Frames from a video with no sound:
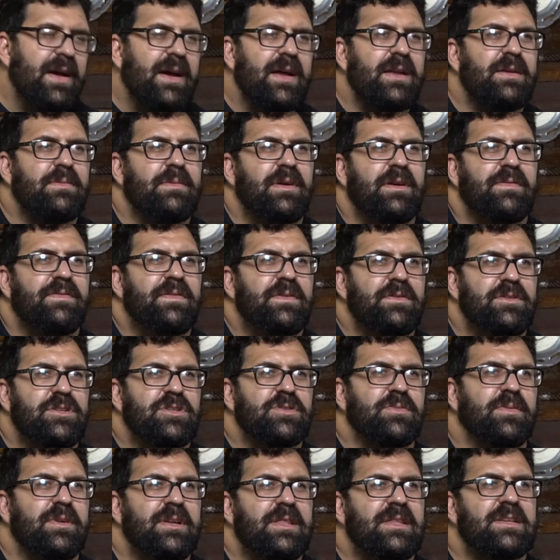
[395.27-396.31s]
Anyway, if you
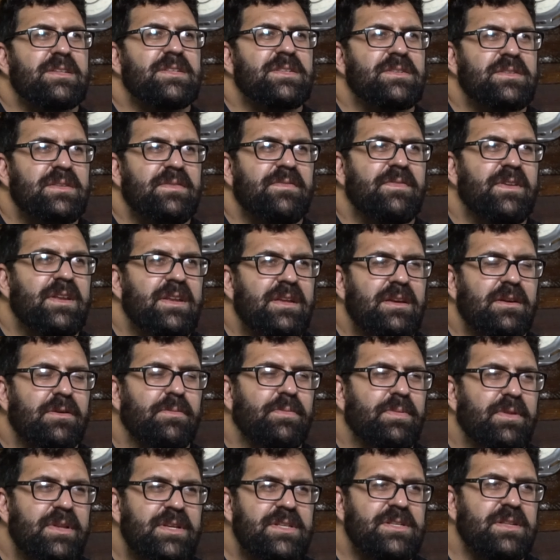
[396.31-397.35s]
enjoyed this video,
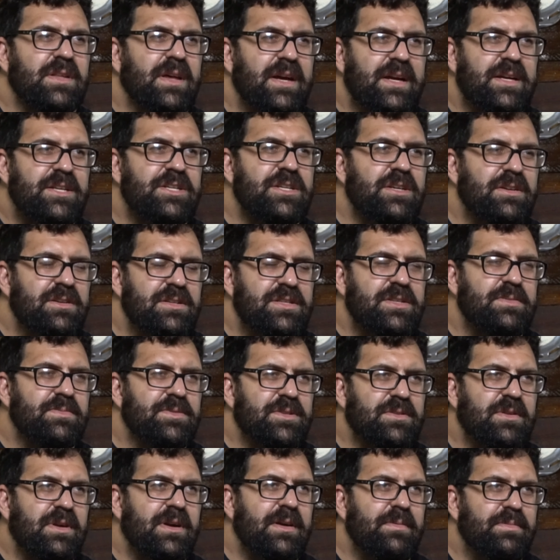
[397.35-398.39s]
please like, share, and
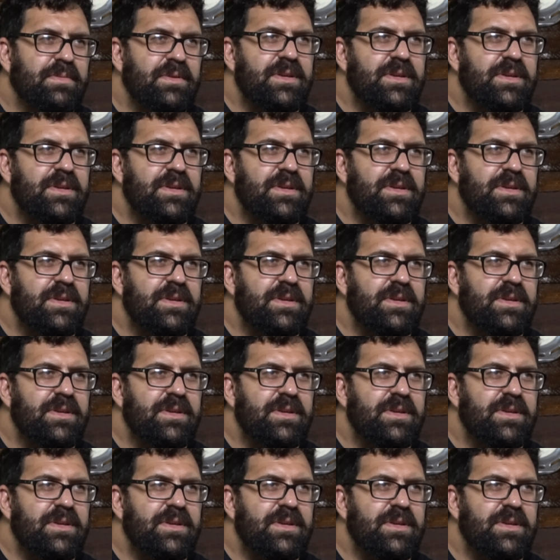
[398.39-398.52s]
subscribe.